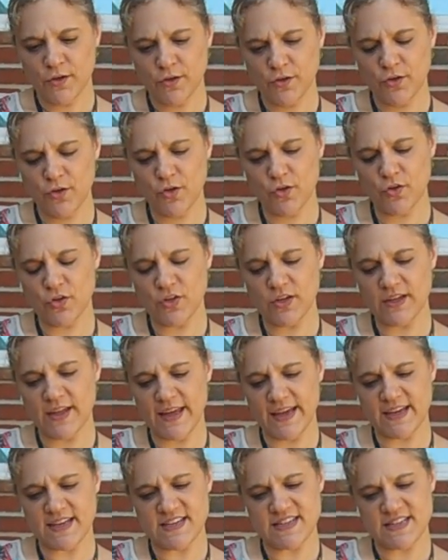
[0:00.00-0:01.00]
"You look
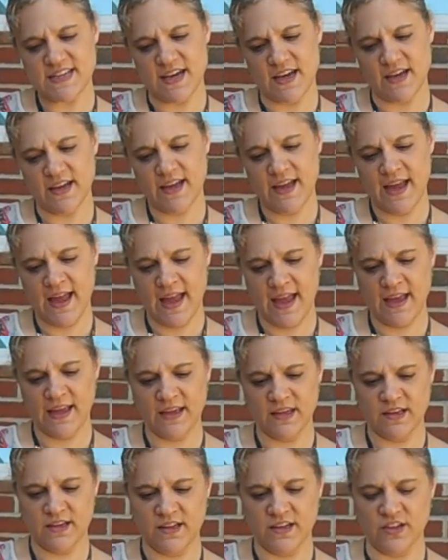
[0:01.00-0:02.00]
like a duck
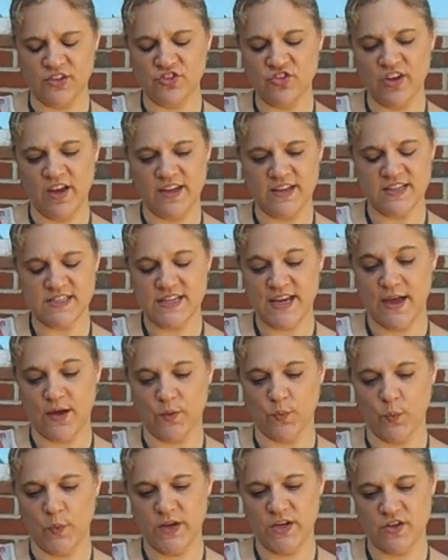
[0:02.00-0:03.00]
hanging in a
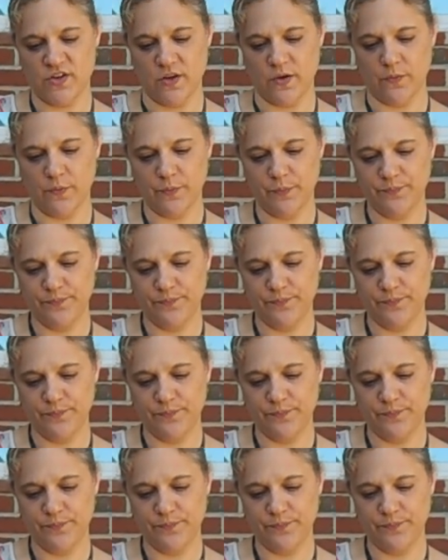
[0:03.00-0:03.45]
Chinatown window."